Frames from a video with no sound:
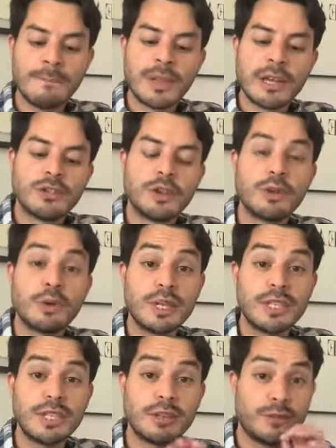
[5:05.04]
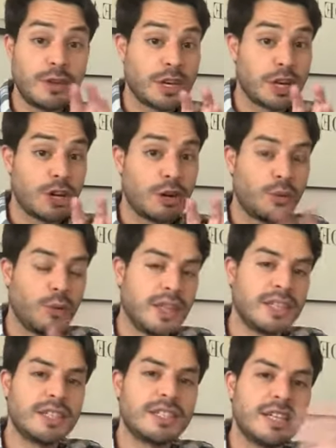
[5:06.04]
So there is this figure
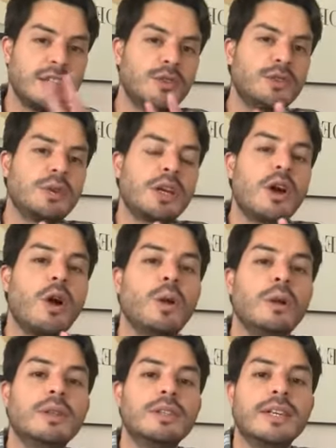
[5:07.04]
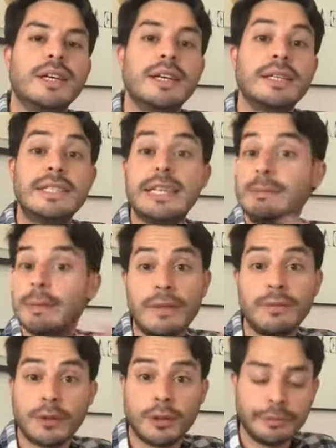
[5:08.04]
within the tea industry called the tea
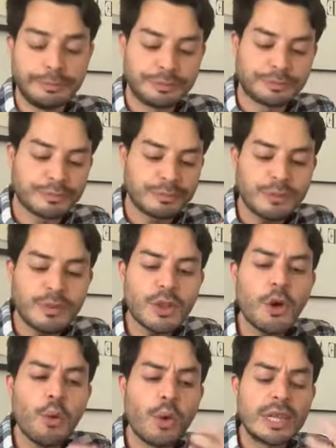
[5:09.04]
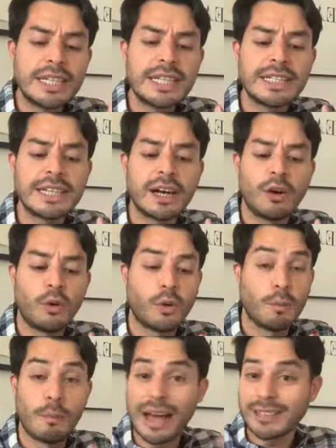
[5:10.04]
blender, which is a
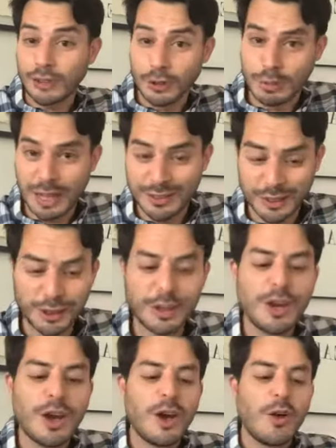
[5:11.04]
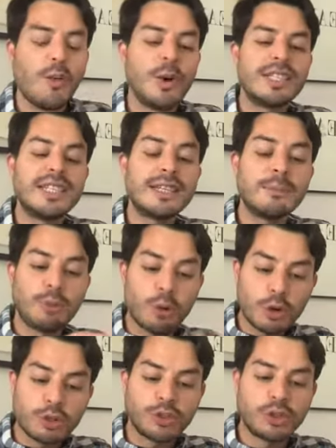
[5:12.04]
master blender, which is a
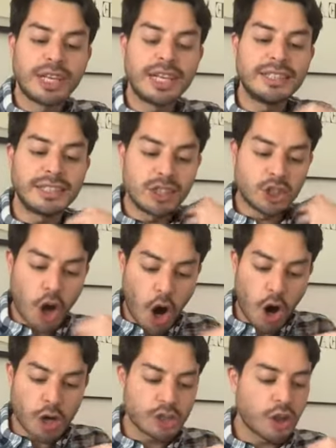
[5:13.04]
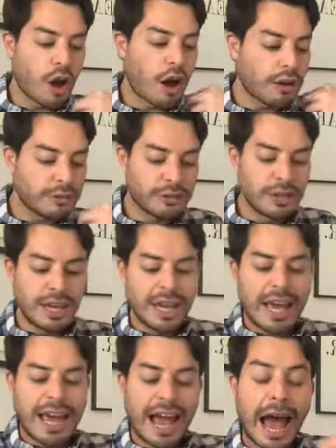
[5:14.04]
person that is in charge of
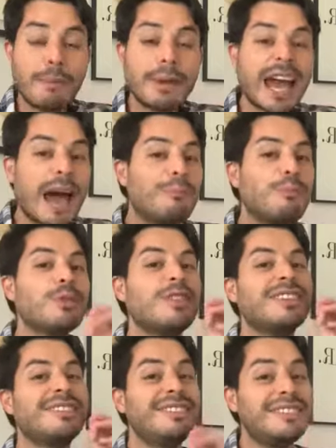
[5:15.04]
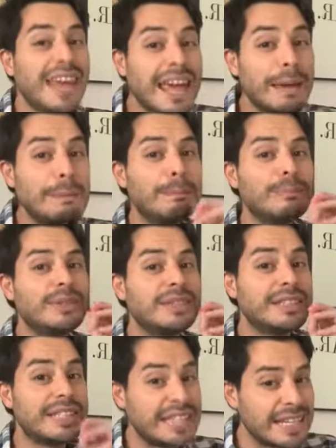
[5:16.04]
coming up with the
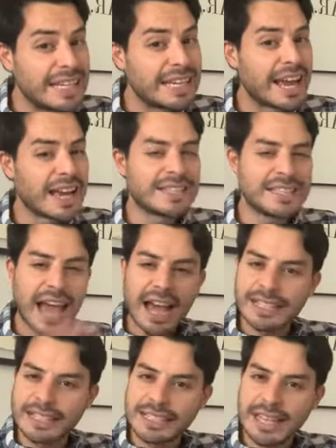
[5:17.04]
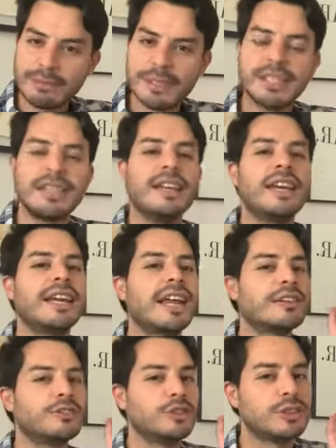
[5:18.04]
same tea, exact the same tea. It
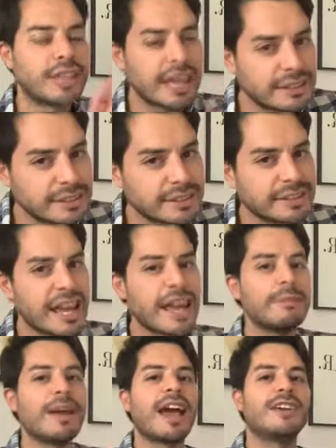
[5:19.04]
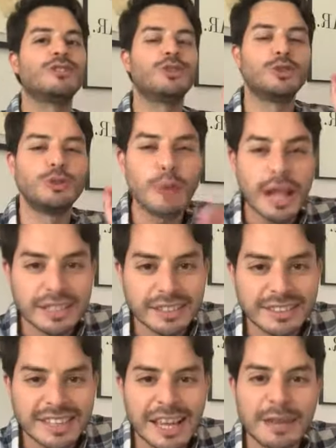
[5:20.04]
has to taste the same, it has to smell
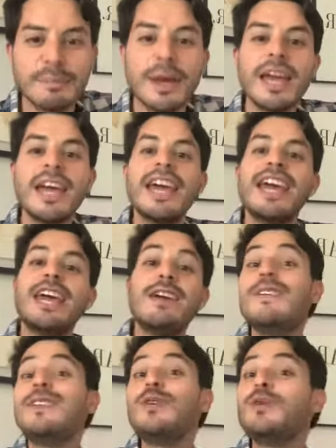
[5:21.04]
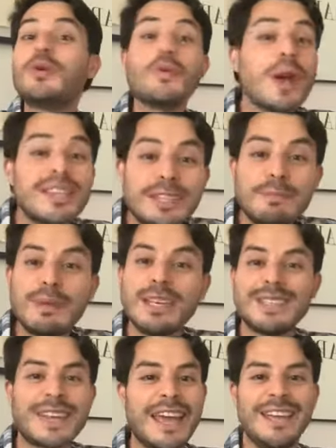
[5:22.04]
the same, even though the recipe
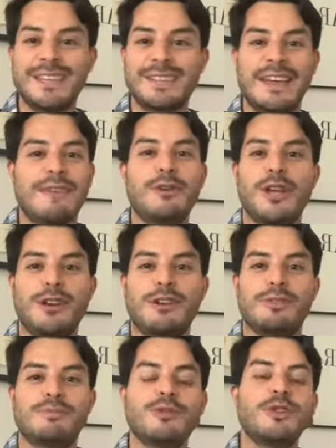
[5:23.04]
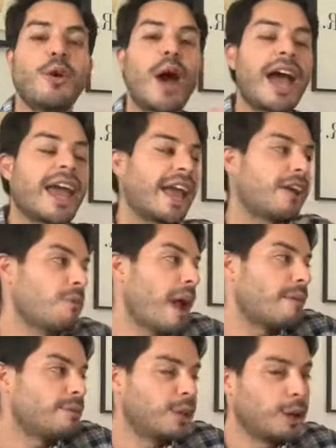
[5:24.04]
changes every year. So I
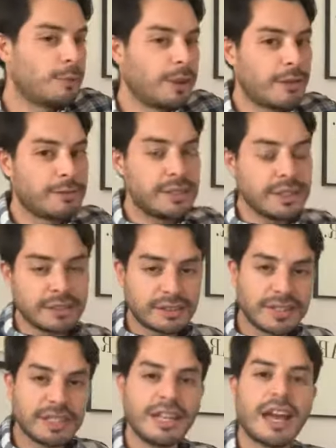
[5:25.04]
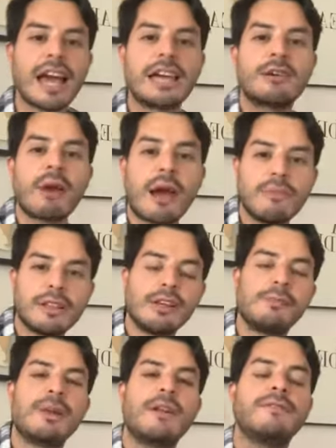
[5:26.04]
grab a little bit of this tea, I grab a little
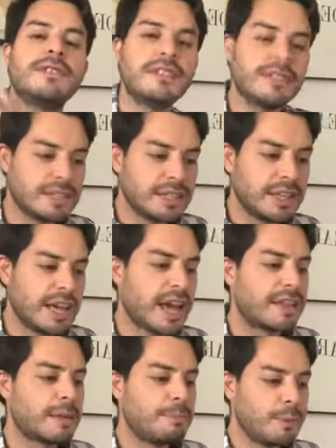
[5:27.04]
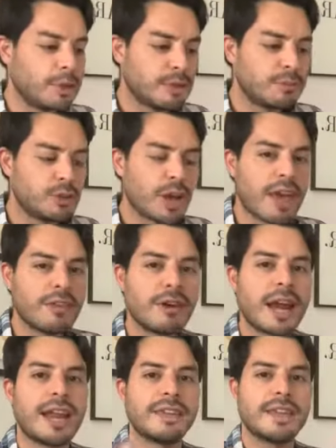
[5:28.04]
bit of this tea, and I put them together,
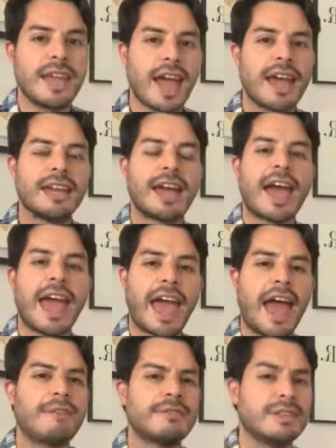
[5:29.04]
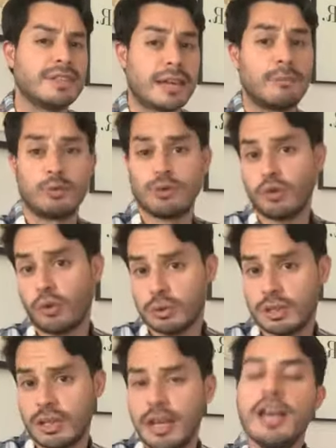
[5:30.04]
and at the end I have the same result.